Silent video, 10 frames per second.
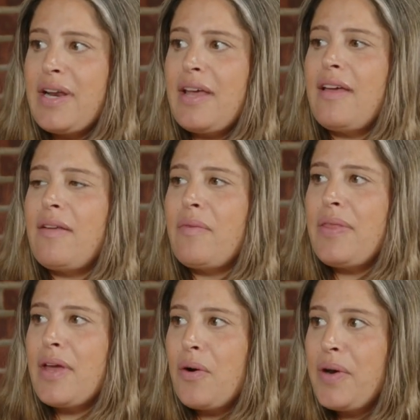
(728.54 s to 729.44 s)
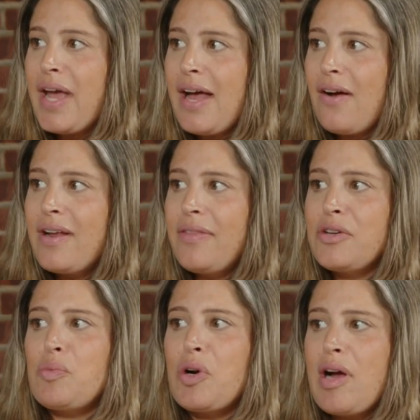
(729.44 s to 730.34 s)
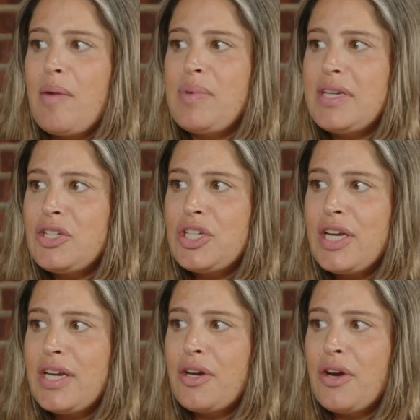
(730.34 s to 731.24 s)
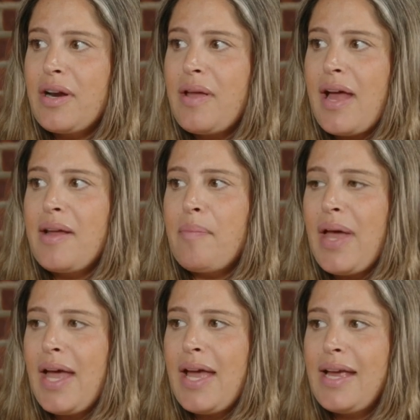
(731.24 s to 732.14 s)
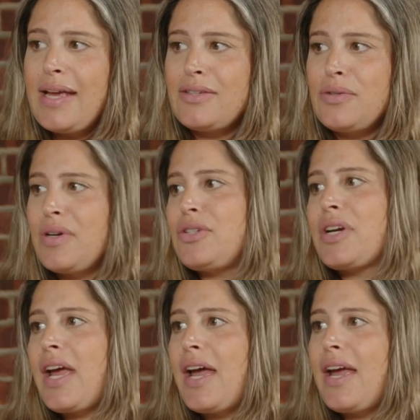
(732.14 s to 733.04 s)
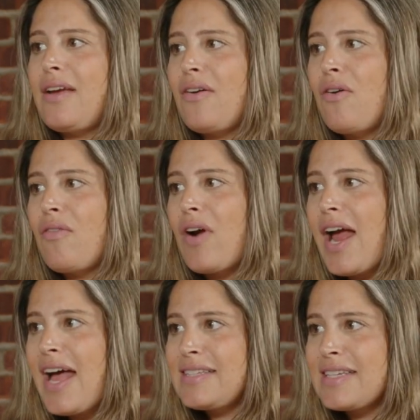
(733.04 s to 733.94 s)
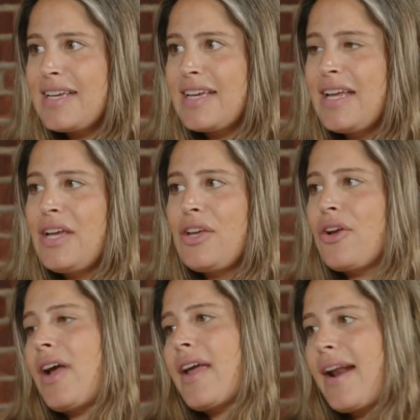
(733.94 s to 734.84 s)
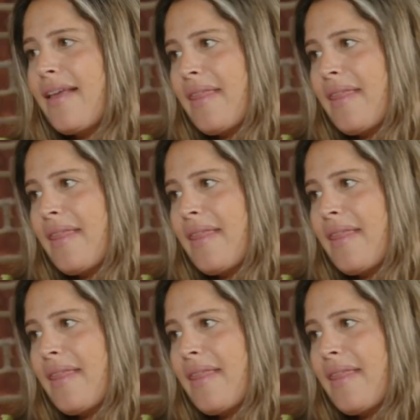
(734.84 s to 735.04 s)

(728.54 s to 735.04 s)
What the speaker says: But when they go down and there's more competition and you're going to end up paying 200K over asking, you're not getting that